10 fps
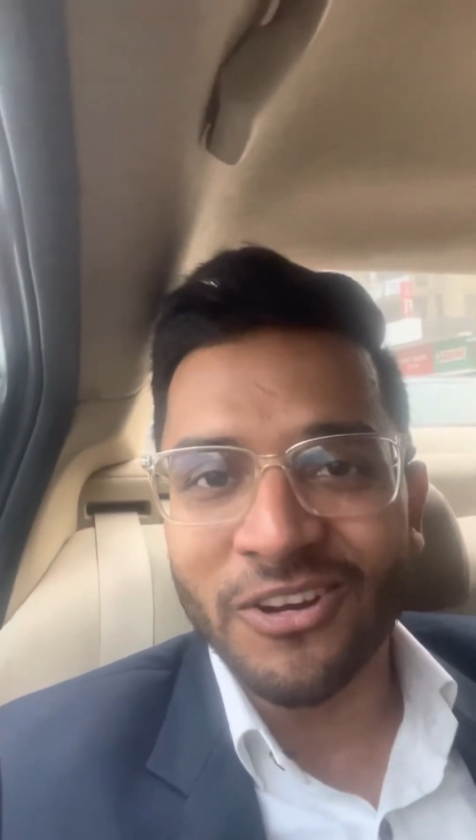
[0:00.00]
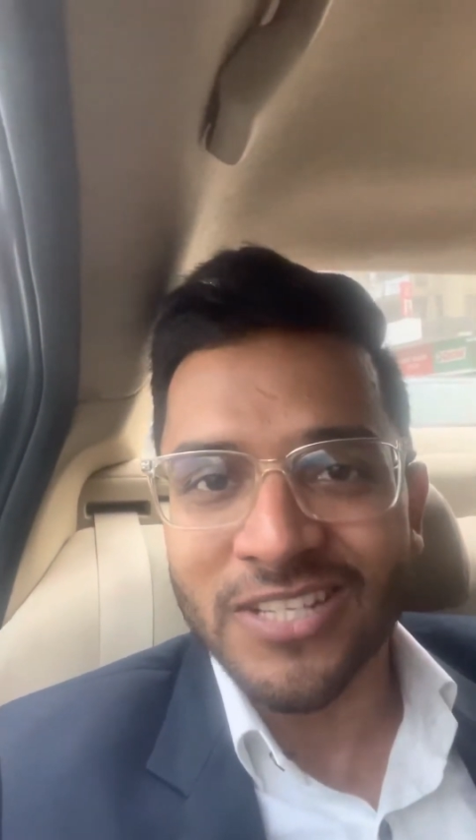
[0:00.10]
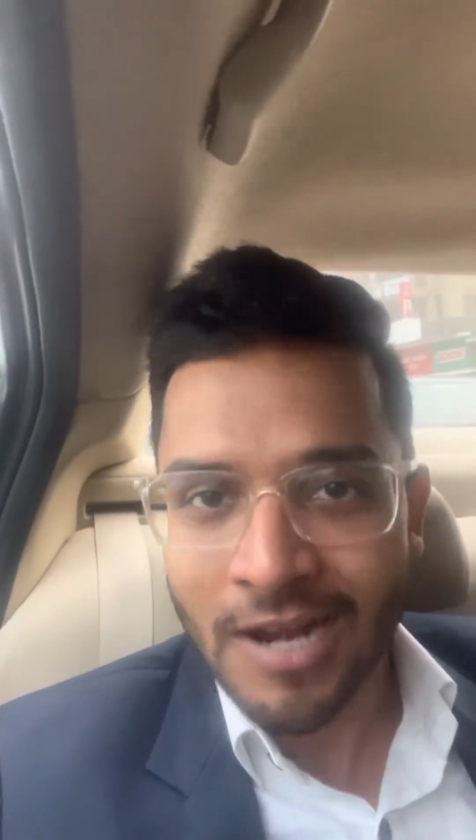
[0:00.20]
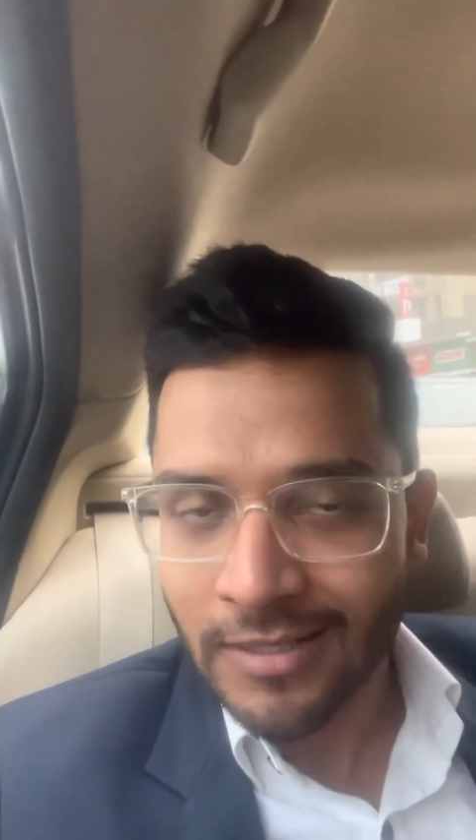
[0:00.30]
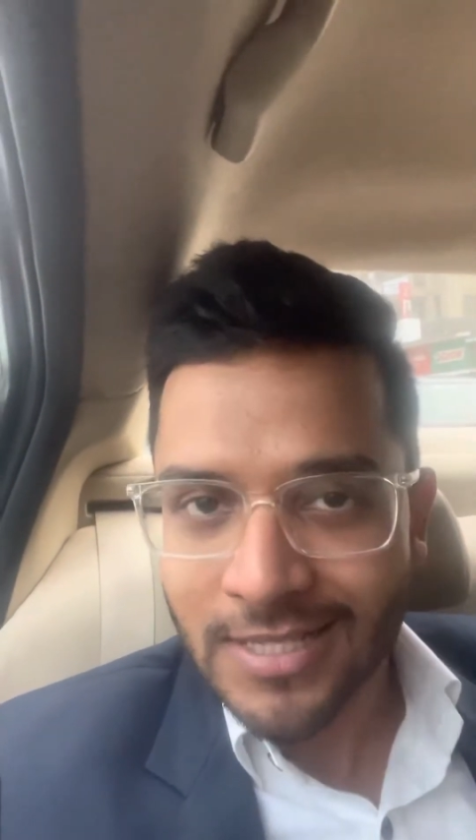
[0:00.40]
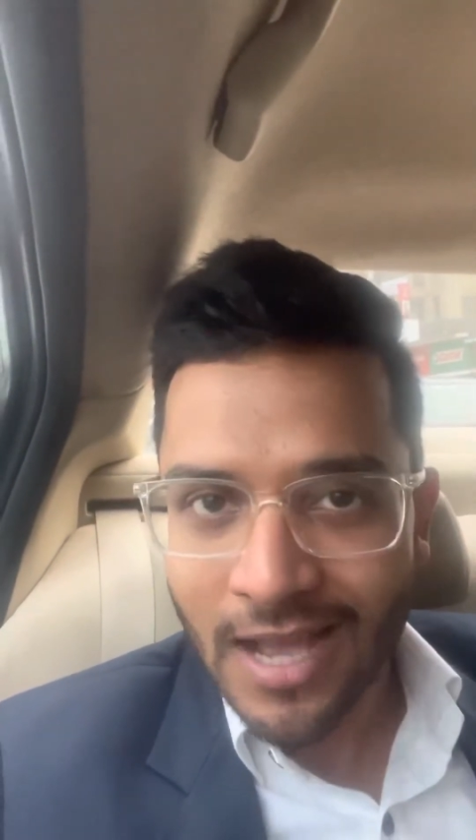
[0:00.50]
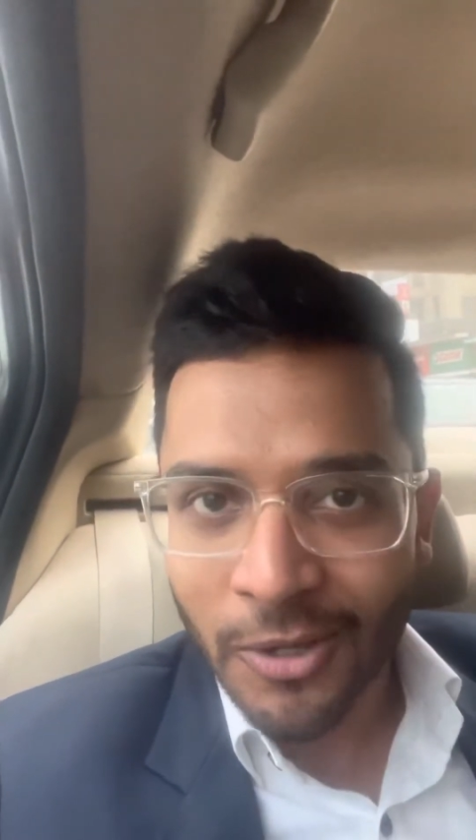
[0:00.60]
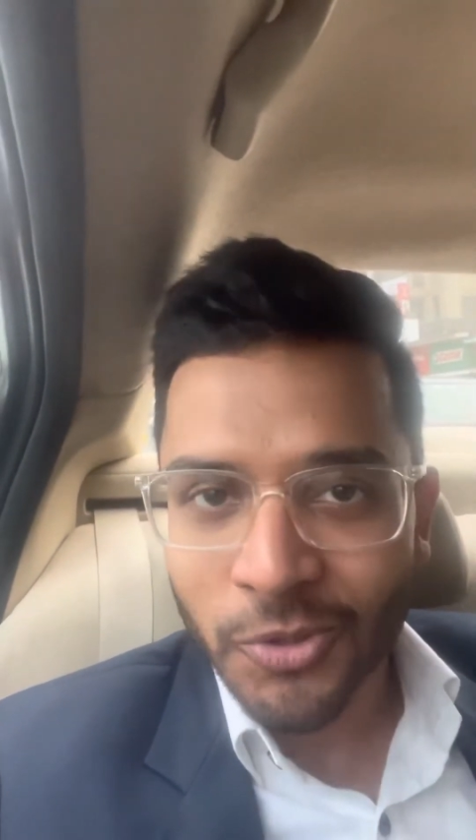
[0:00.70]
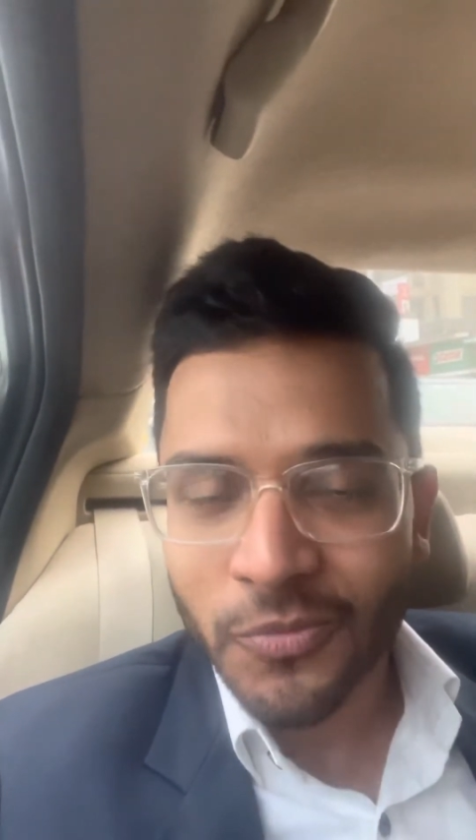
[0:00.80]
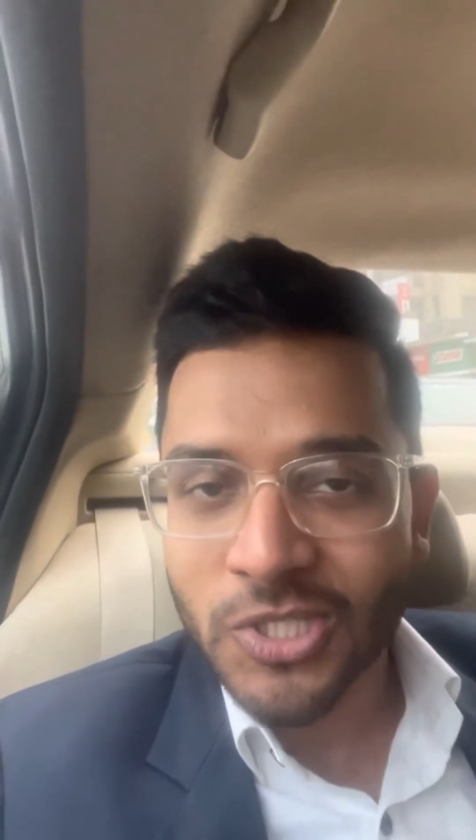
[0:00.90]
result is
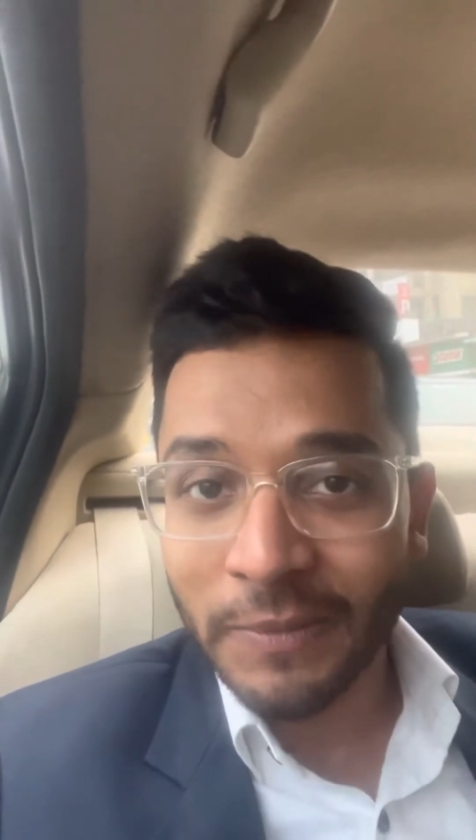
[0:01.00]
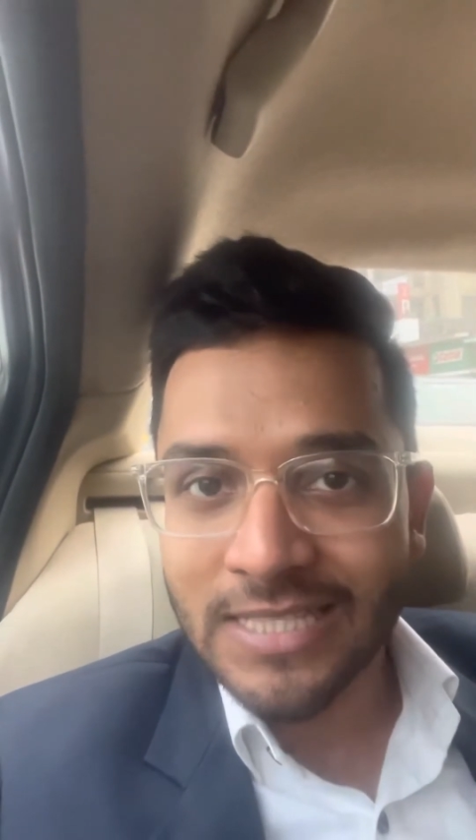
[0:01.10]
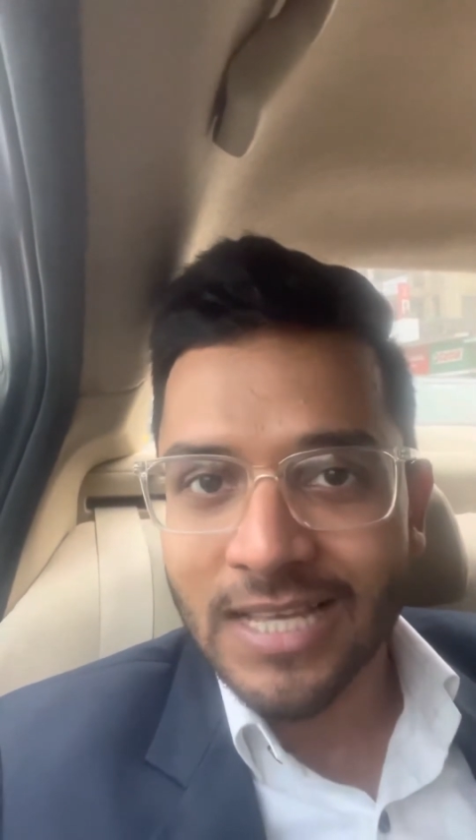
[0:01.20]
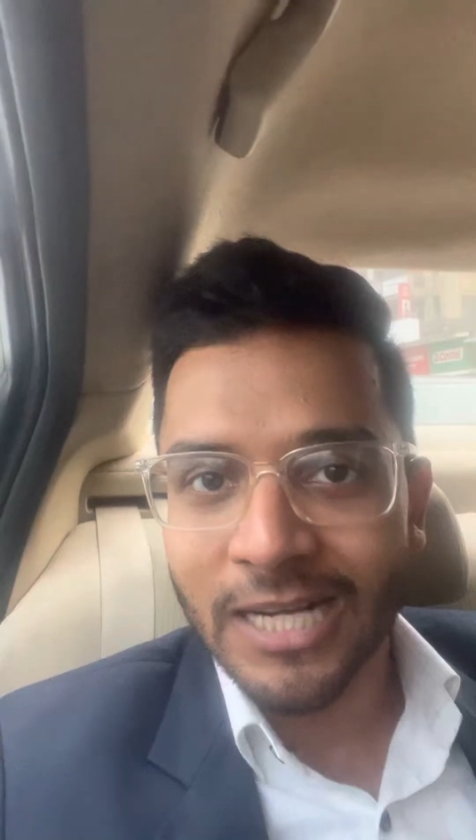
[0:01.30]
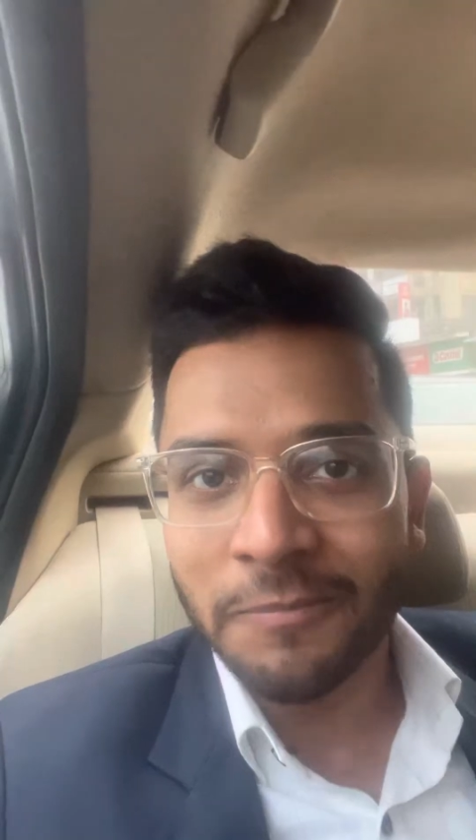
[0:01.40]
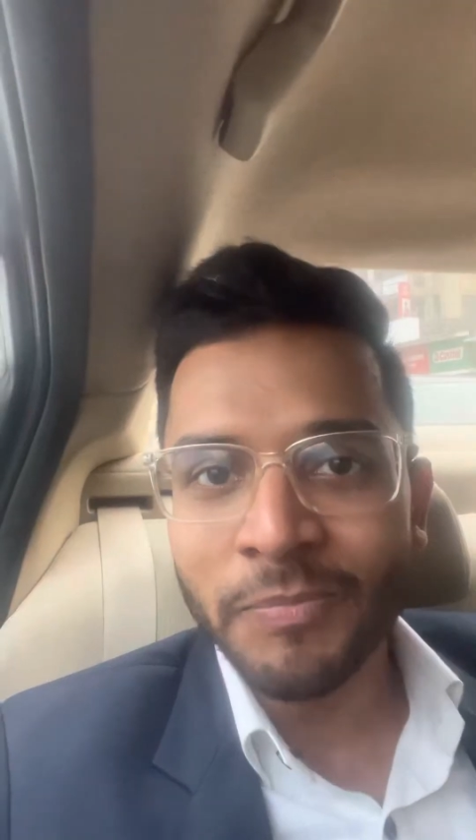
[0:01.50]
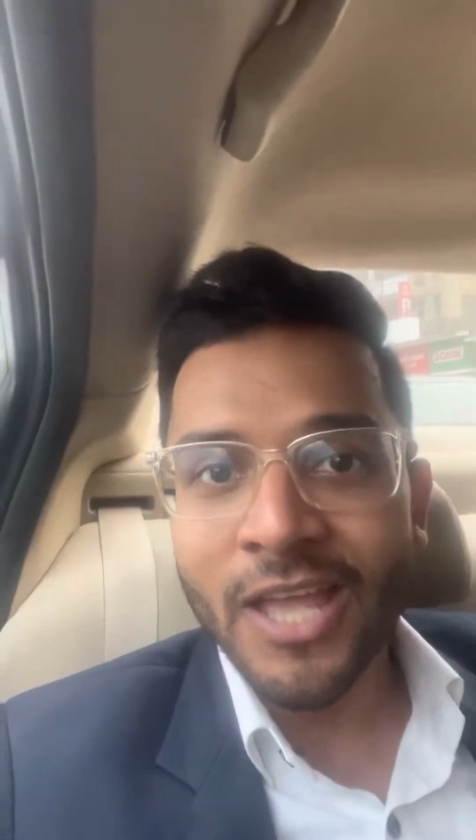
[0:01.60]
out, which means that